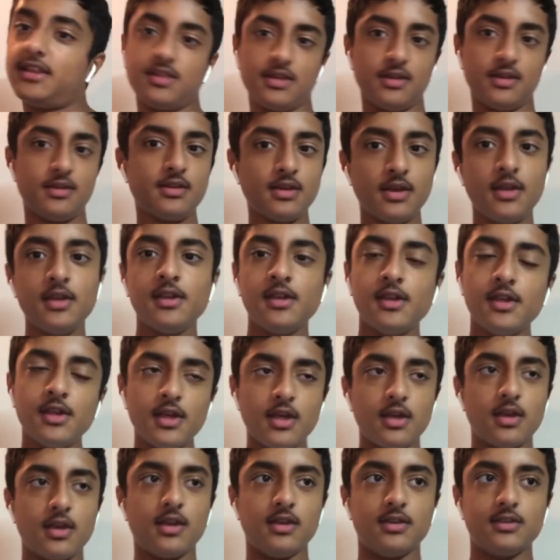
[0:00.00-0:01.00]
I think
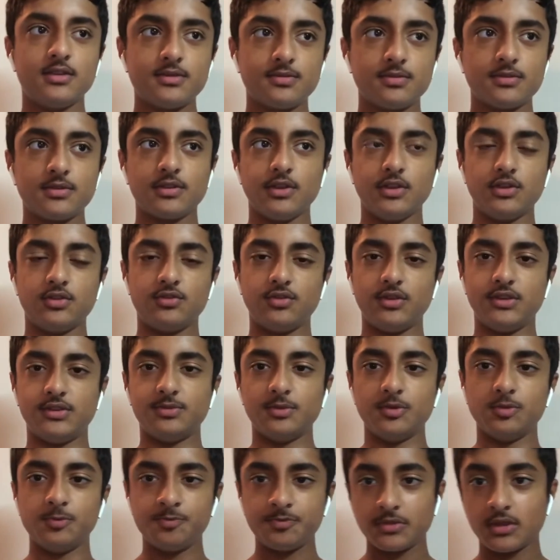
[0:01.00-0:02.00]
it's
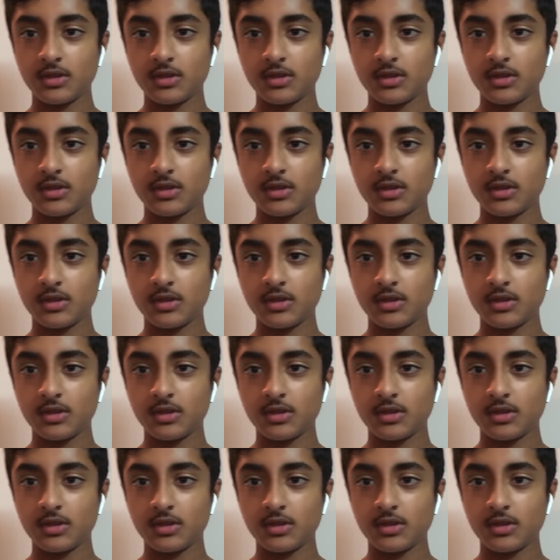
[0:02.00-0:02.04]
reasonable.